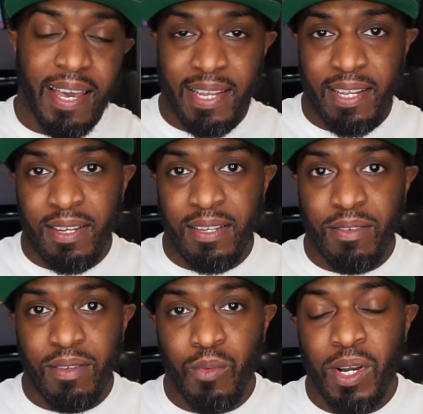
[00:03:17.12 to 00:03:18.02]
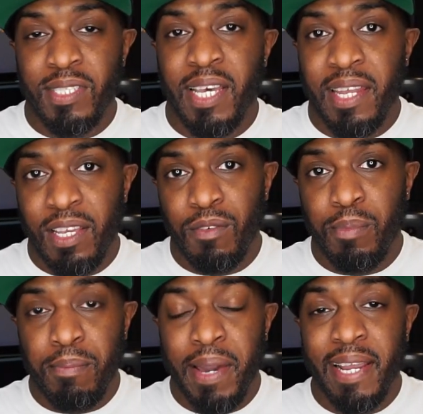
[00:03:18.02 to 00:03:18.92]
And then it works out that you've
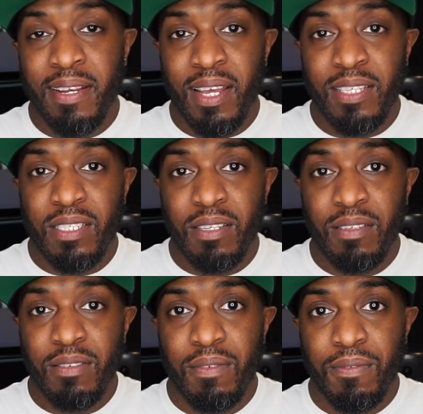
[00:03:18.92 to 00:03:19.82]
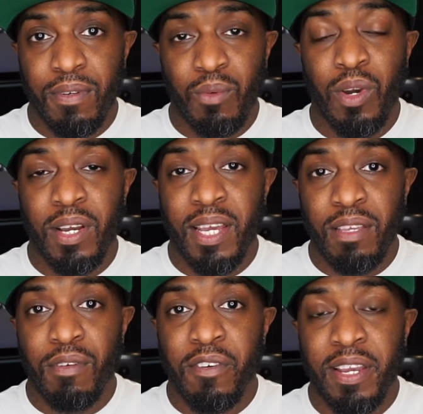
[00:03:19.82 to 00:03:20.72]
been paid less for the work that
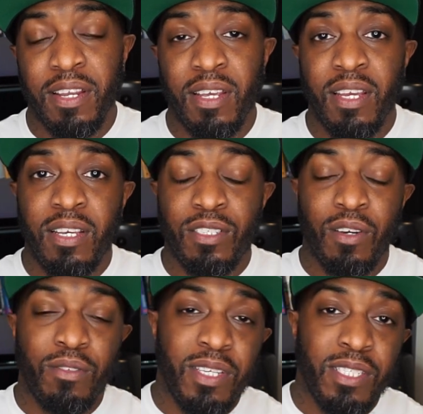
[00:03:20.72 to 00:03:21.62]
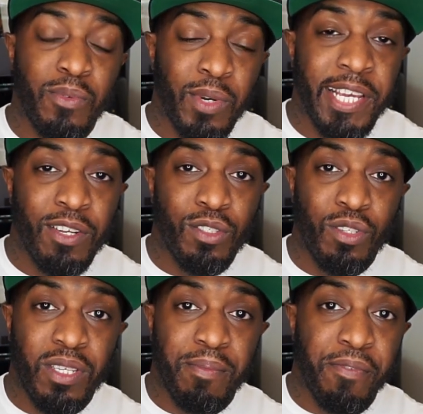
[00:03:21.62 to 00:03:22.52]
you've created. So this will lead on
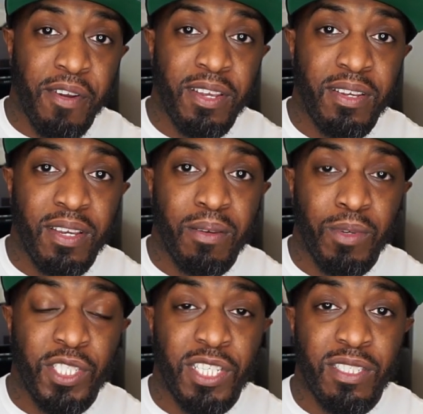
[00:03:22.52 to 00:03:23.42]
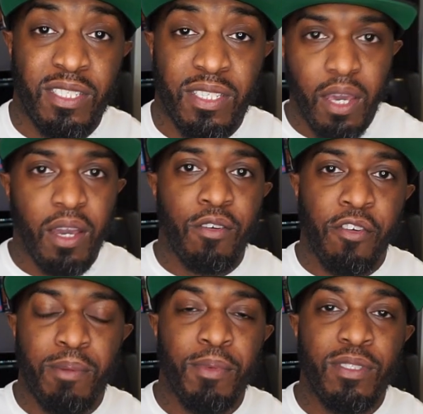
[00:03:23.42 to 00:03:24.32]
to tip 3, which is
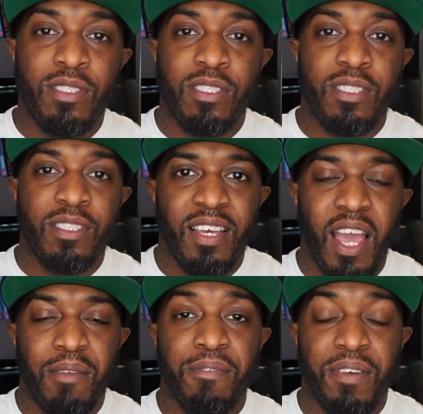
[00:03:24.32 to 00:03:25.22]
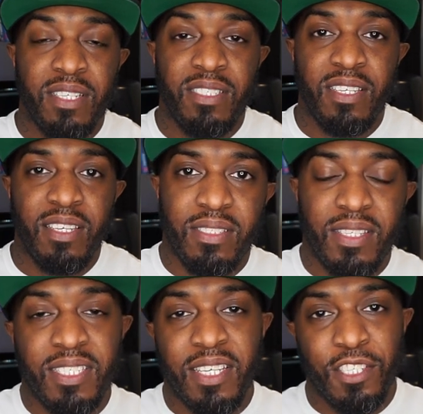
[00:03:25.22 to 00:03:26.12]
agreements and fees.
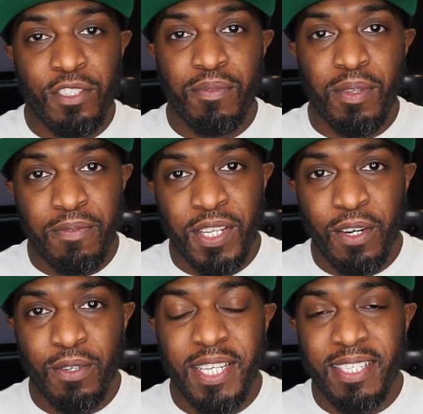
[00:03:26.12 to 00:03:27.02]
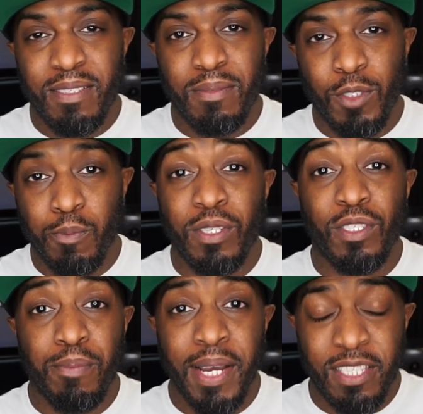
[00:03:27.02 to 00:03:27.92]
This section of the video is
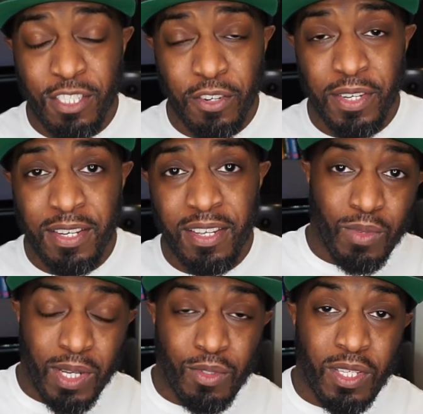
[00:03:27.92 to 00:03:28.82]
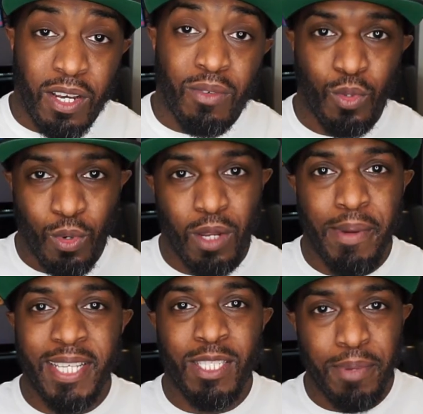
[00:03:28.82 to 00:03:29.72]
sponsored by DistroKid, when I'd start talking
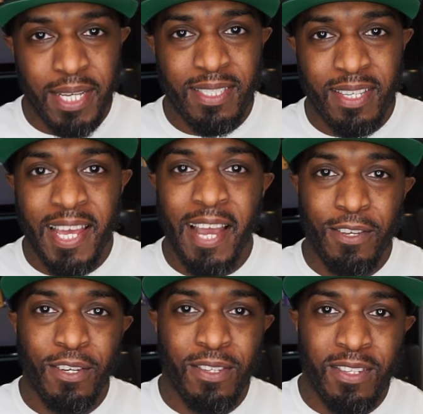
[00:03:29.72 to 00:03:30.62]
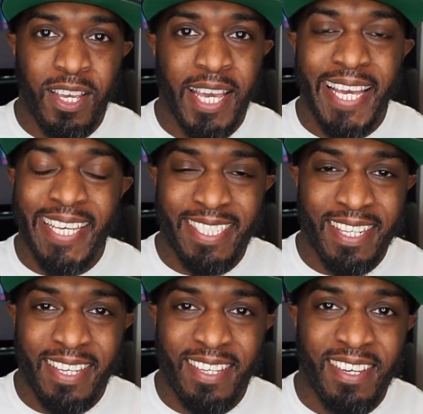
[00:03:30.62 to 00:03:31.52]
about splits and how you can
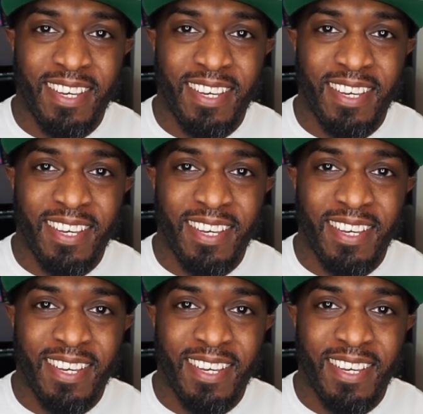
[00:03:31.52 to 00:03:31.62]
easily